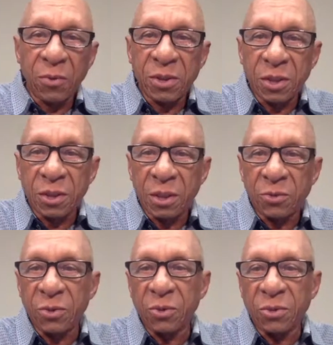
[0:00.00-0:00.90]
We just
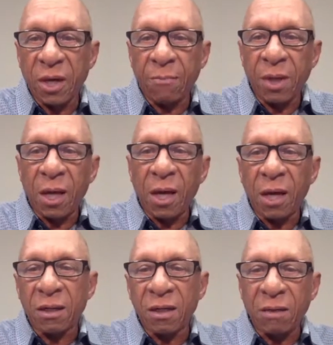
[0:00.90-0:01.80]
introduced our
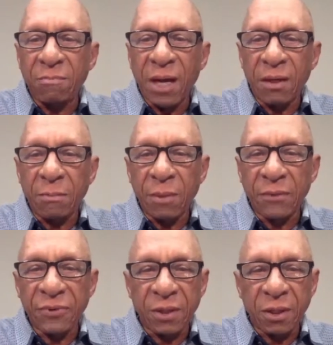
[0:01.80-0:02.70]
blog about a
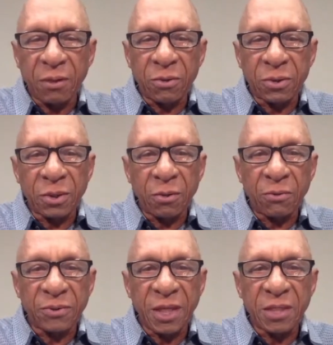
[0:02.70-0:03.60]
month ago.
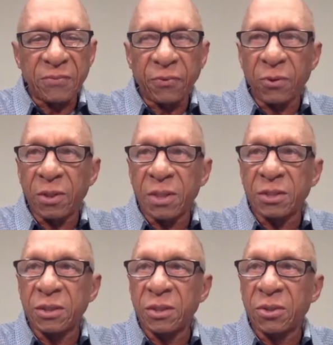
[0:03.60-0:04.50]
So thanks for
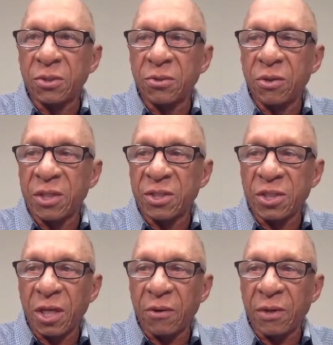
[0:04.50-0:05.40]
listening to and
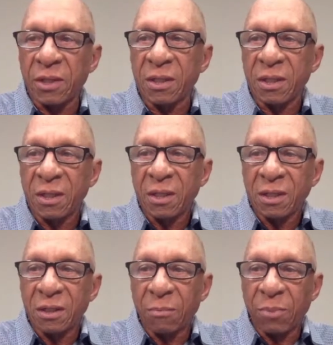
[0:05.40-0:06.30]
sharing
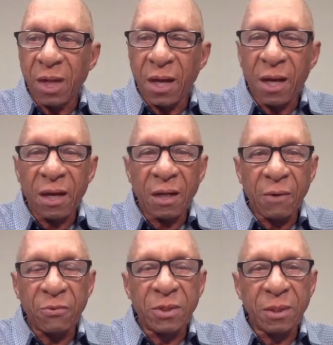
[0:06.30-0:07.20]
the blog. I
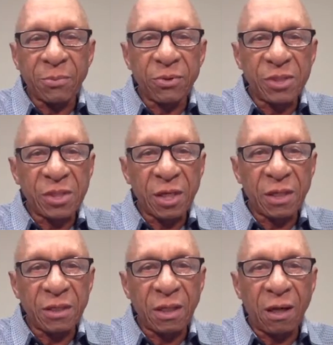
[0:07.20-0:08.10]
really
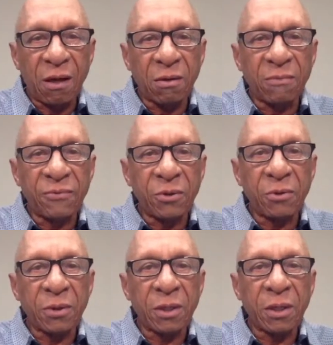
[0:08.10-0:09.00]
appreciate all of
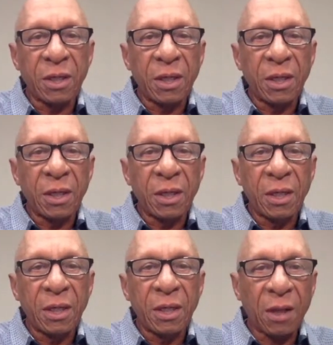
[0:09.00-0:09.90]
your
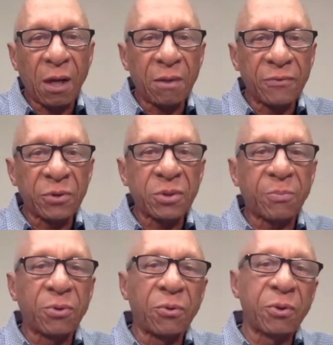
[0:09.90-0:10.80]
help and all of your
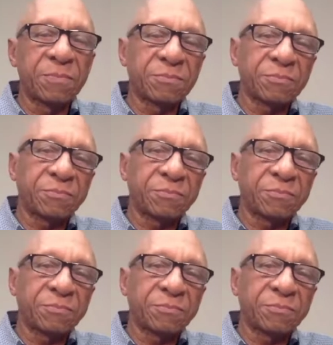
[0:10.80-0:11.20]
support.